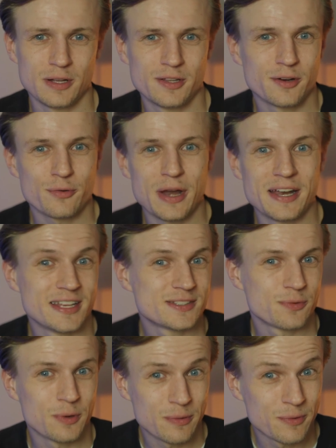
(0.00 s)
Well, Dark Ray,
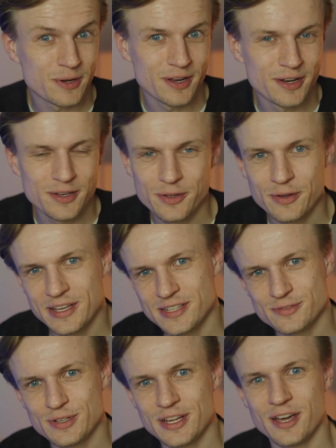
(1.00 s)
that's what we're gonna do in
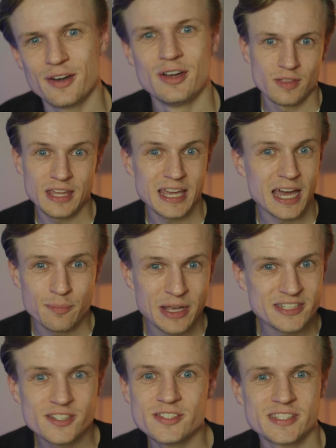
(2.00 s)
this video. The
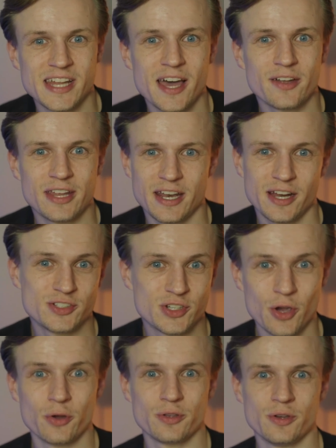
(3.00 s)
animation style that I
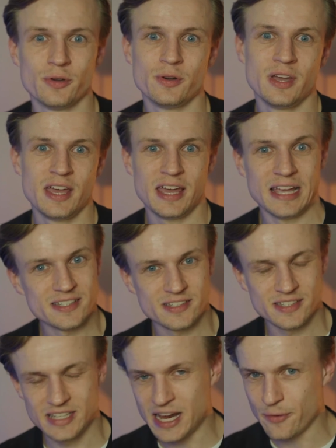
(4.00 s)
showed you
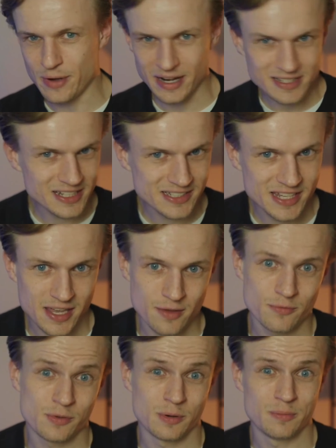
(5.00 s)
is directly
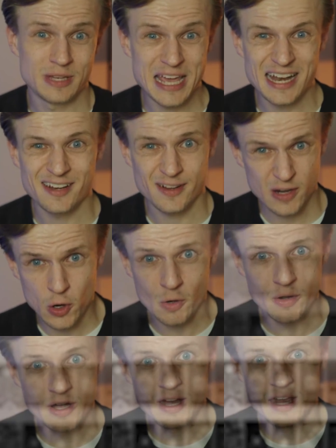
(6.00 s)
taken from Dan Koe